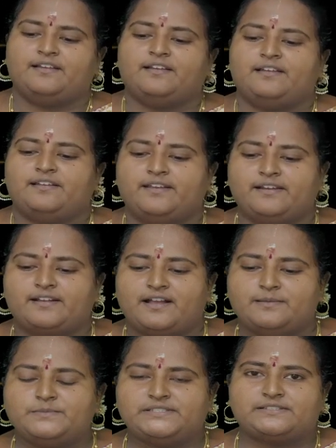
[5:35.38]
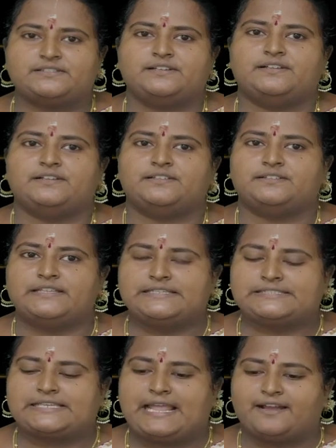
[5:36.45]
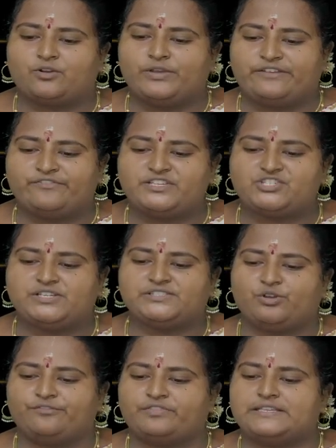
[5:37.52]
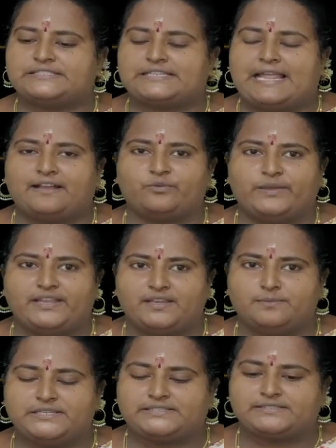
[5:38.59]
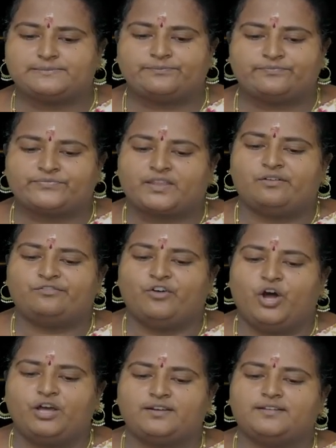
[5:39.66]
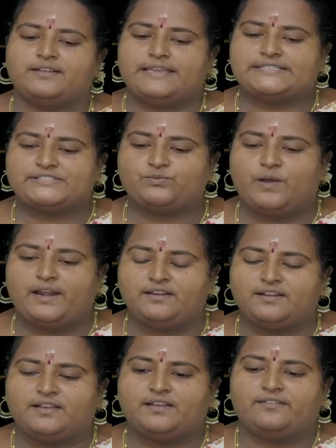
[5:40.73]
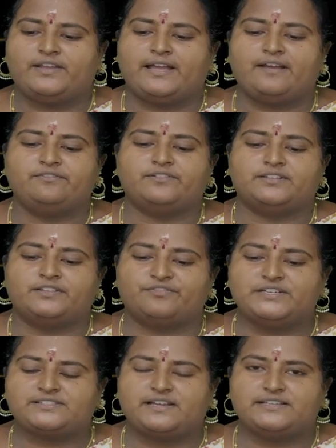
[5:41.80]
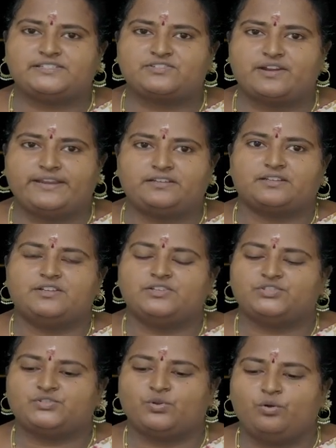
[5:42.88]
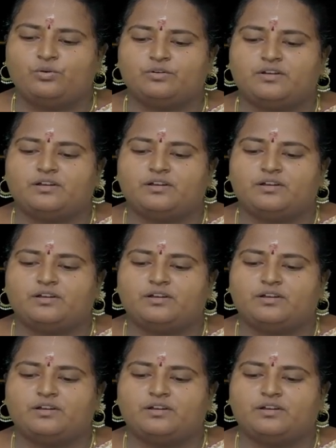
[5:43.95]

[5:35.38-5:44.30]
here comes the slack coefficients of the slack variables. For S1, we have the first constraint. So,